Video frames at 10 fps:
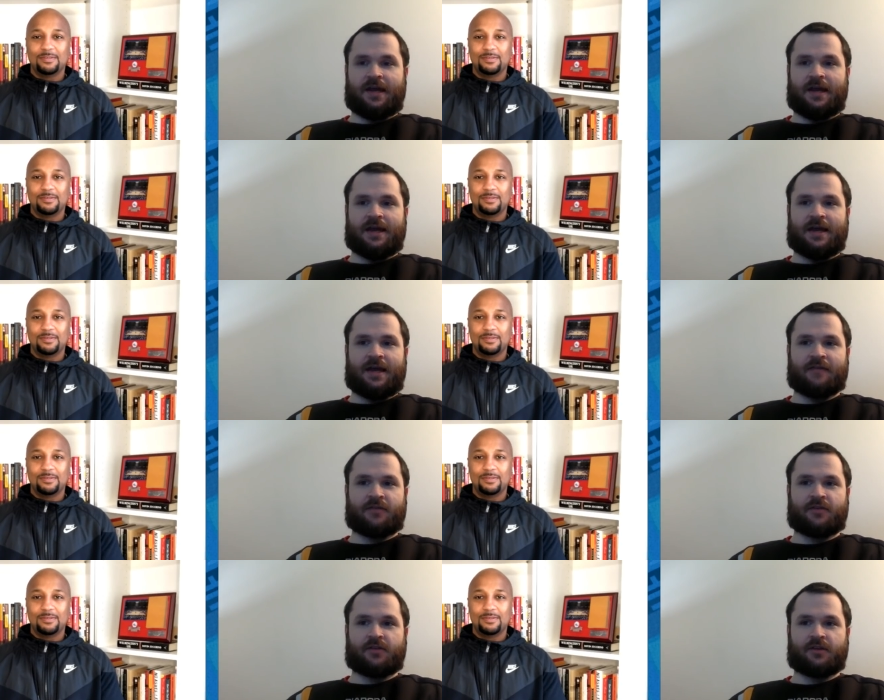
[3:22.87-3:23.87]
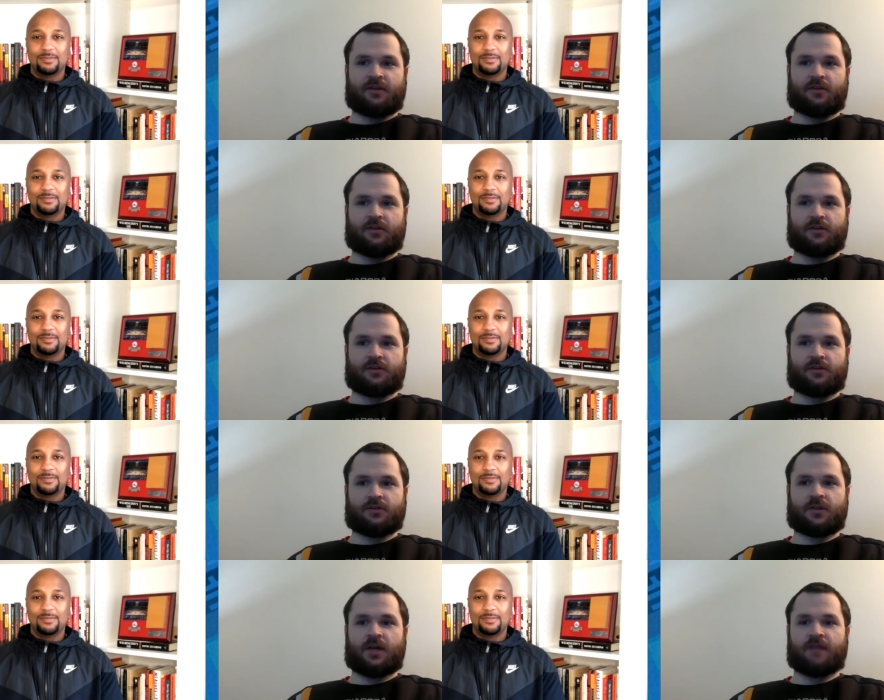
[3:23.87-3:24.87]
Speaker 1: uh, everything looked
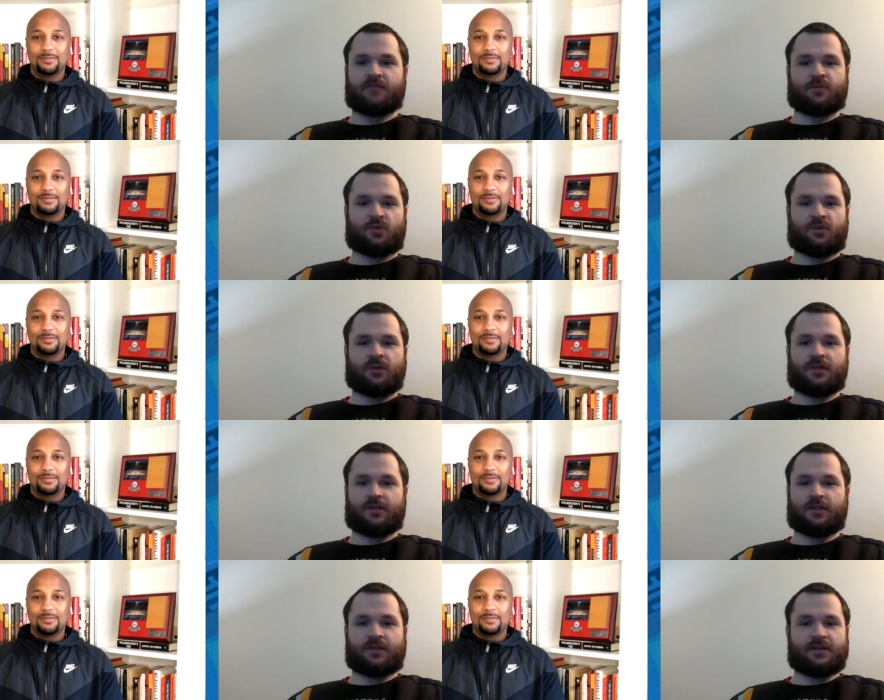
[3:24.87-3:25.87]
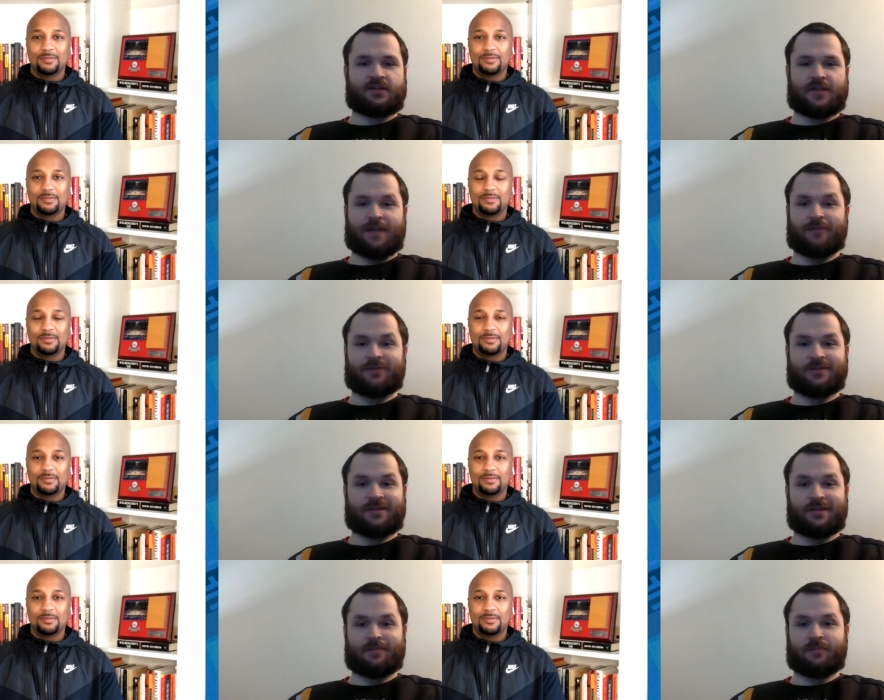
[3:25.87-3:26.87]
comfortable and he established
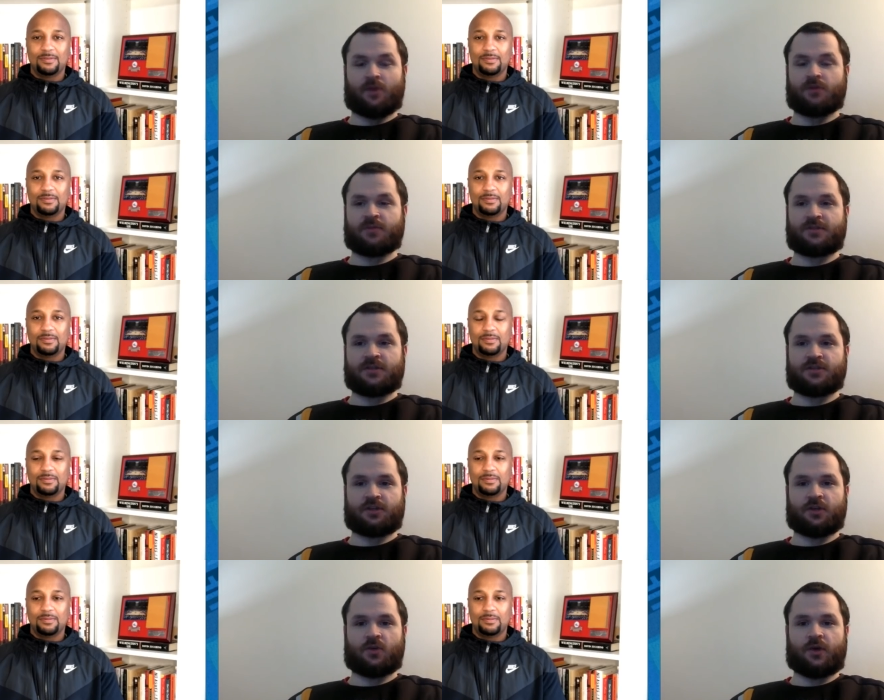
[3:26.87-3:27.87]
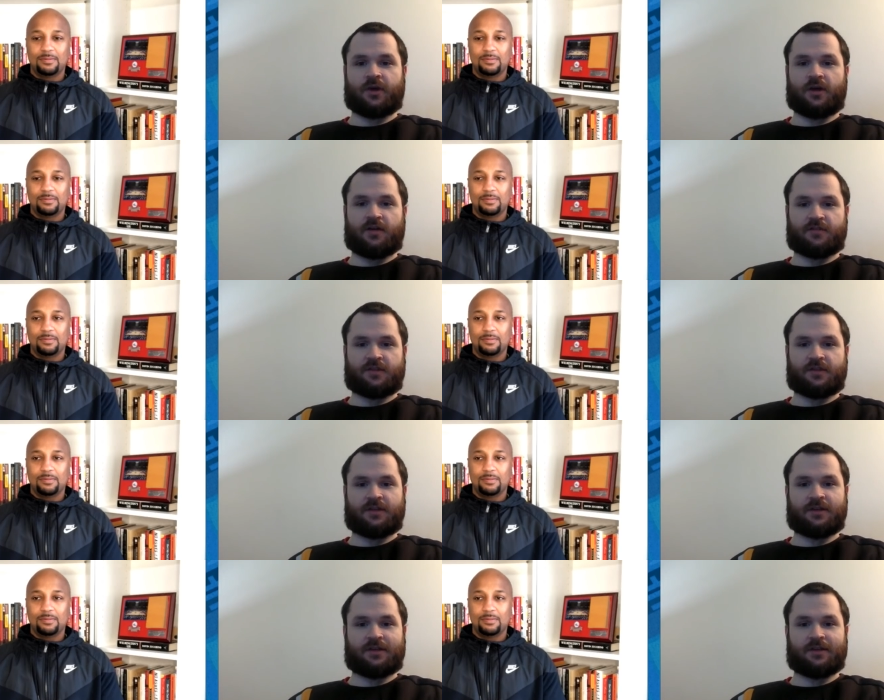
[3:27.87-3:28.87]
deep post position quite often
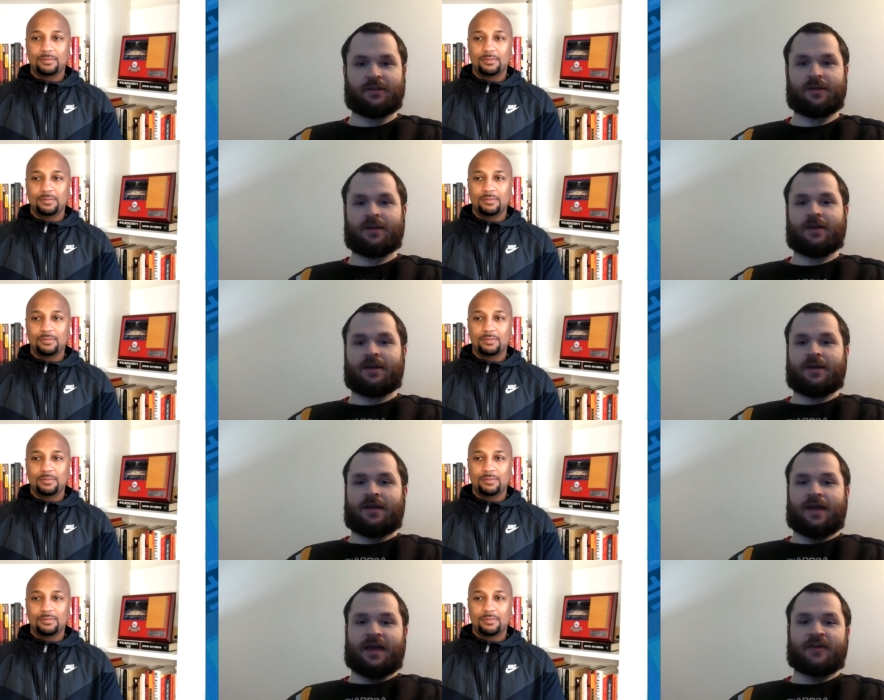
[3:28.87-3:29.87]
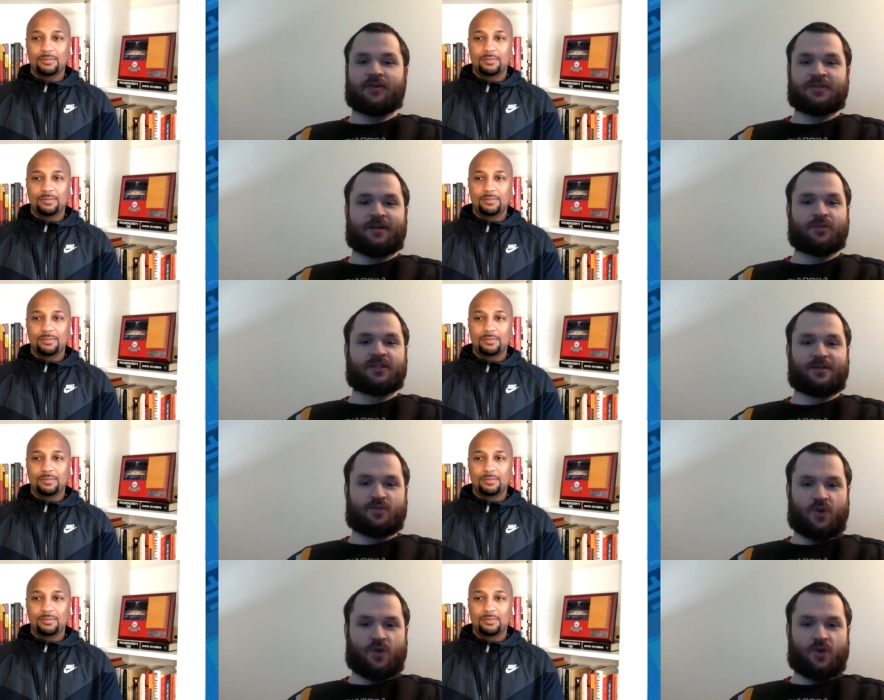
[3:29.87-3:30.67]
and handled double teams